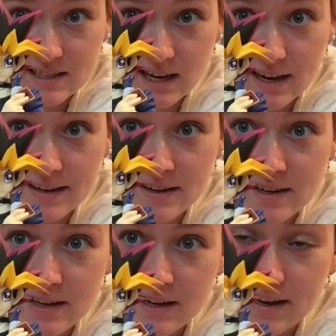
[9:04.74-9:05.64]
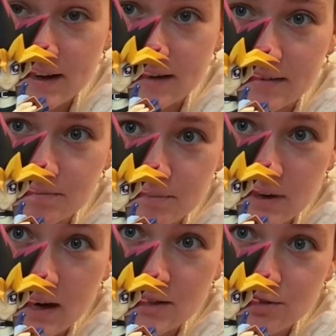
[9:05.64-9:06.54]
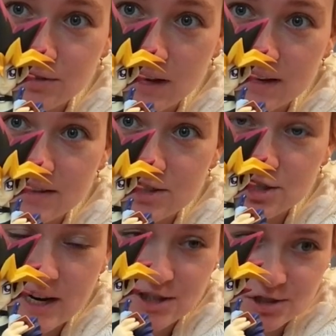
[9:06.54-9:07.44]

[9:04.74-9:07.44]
side. And I do like this change.